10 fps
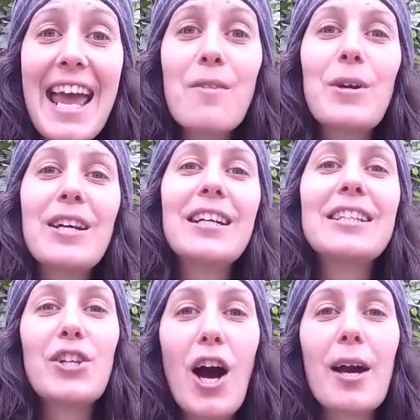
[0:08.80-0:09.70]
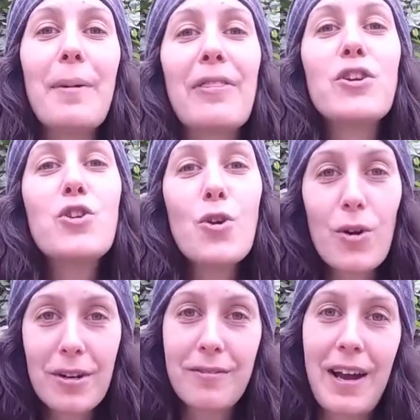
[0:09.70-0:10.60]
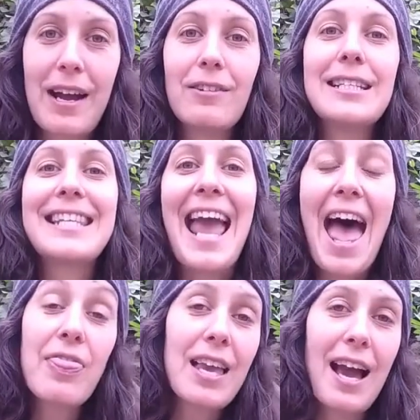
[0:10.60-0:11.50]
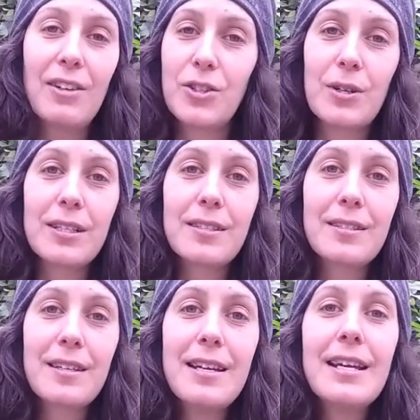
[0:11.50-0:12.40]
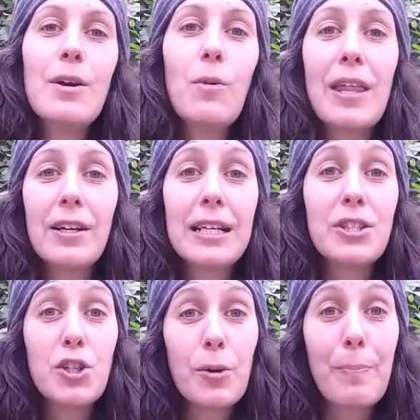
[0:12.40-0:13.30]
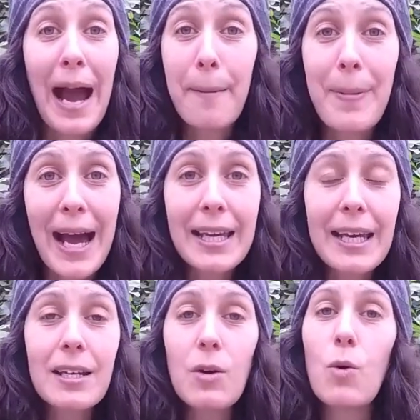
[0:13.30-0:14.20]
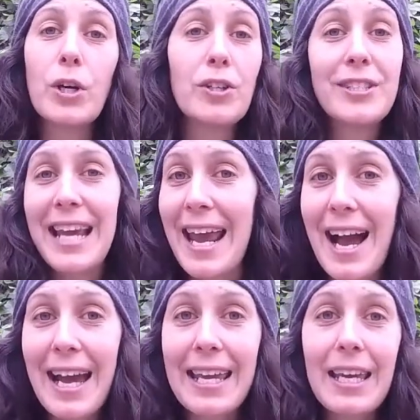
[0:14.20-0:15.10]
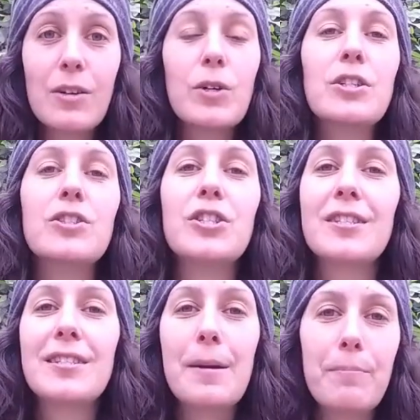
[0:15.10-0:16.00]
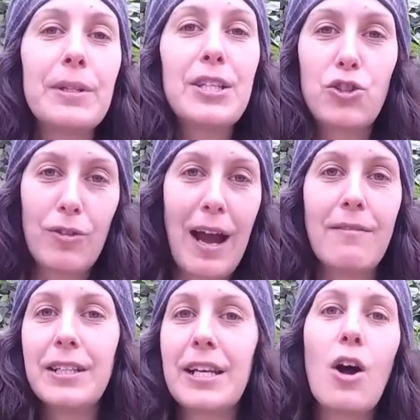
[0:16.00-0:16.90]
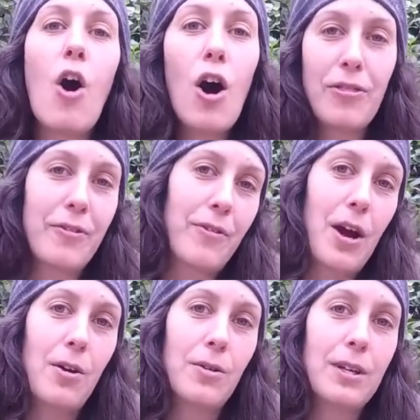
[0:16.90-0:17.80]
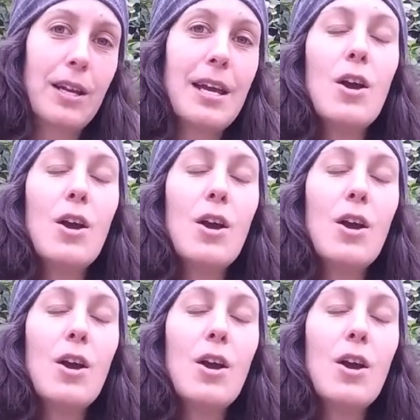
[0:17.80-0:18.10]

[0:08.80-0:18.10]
Today we are going to talk about the norovirus and the outdoors. Whether it is you're backpacking or you're day hiking or you're just simply traveling on the road.